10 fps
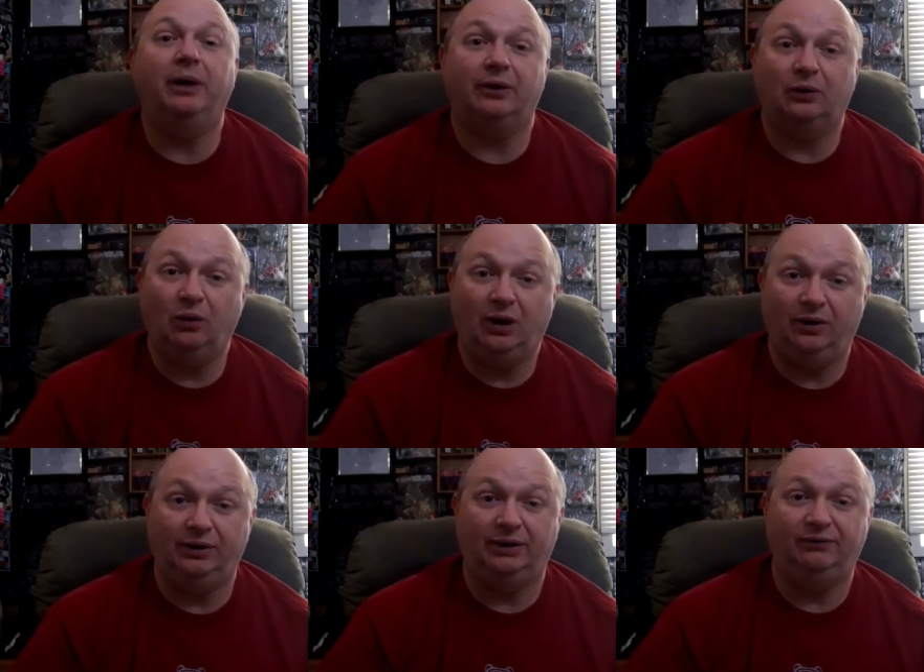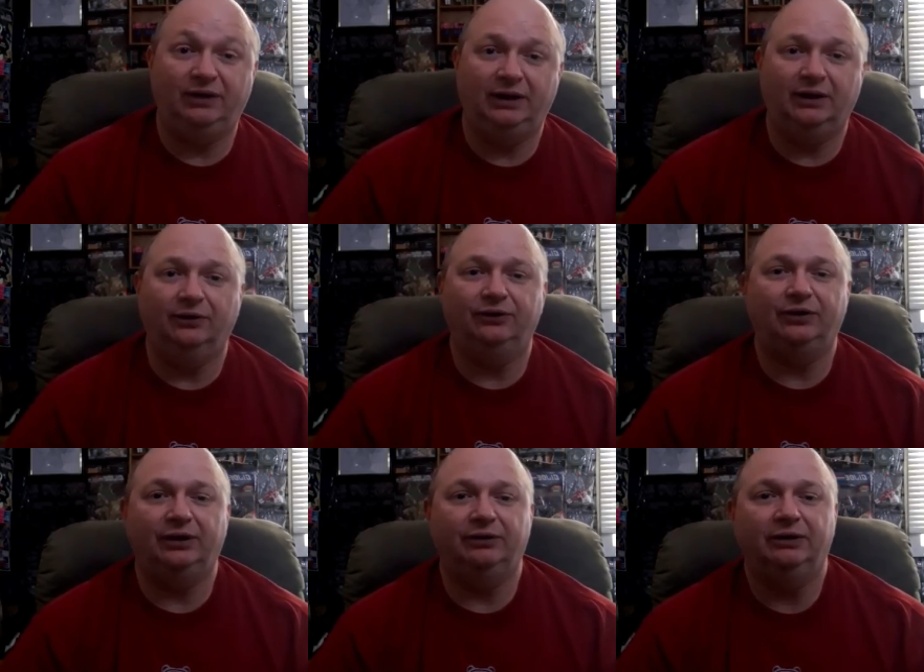better quality
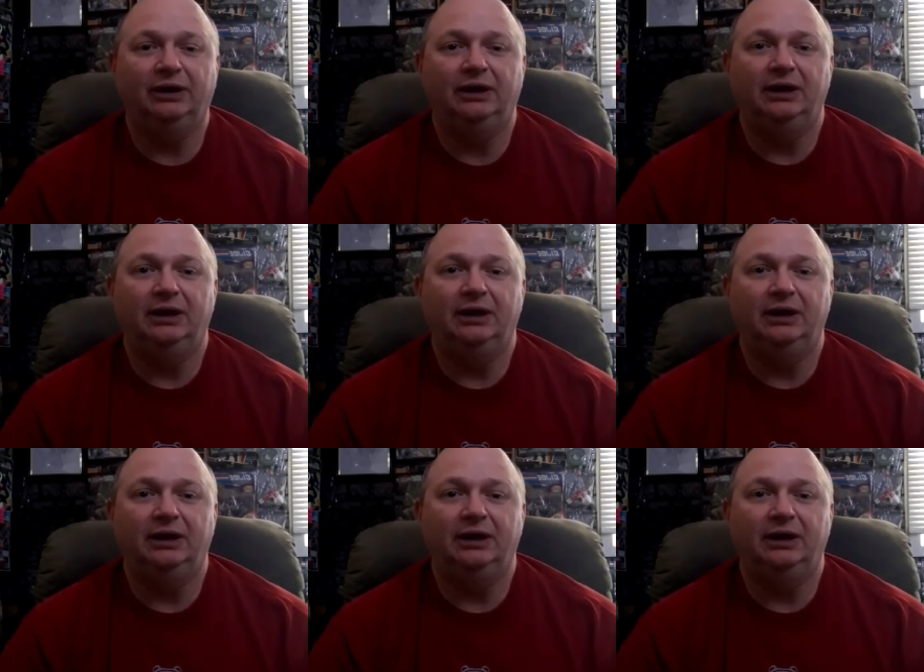videos, and